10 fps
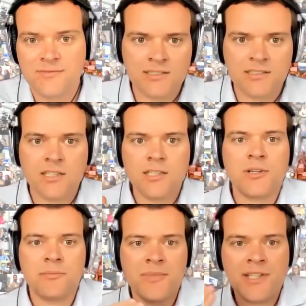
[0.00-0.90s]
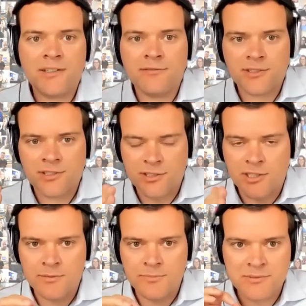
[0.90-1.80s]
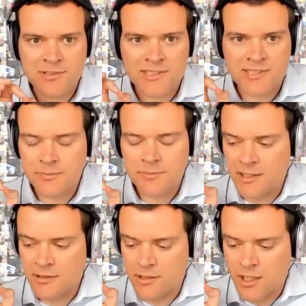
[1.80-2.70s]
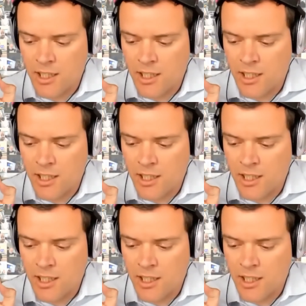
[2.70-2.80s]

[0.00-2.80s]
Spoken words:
not about me versus other people. It's about,